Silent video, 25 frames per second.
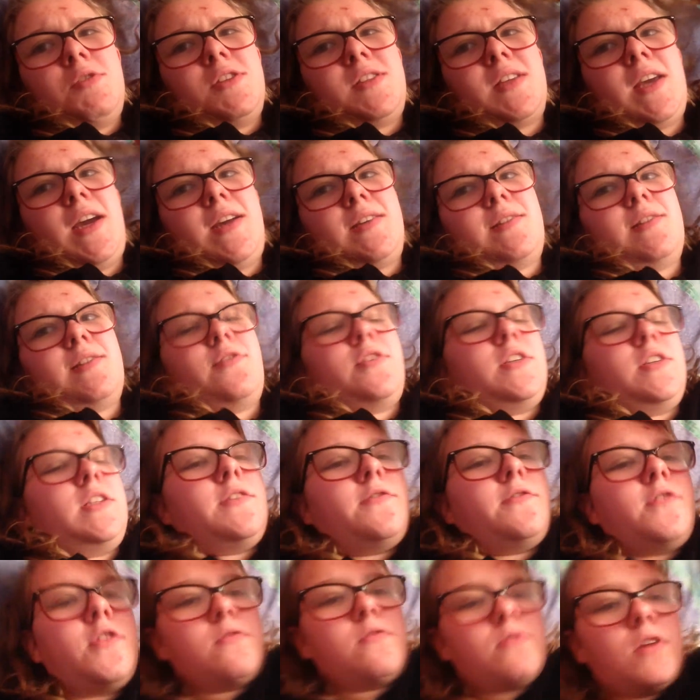Plus Cat series.
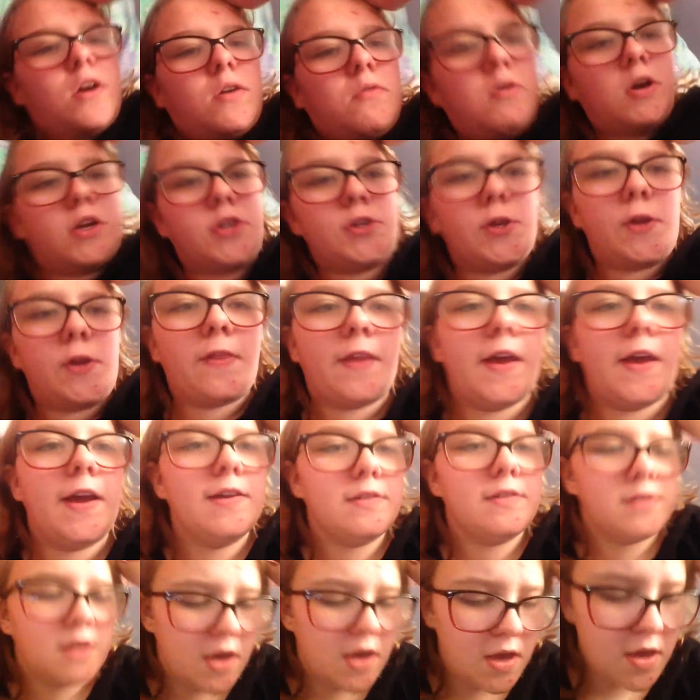If you are watching
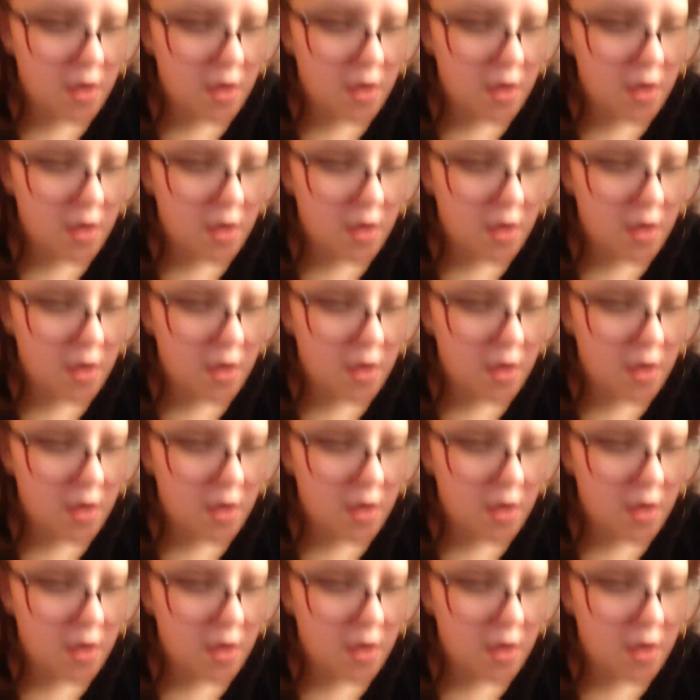that,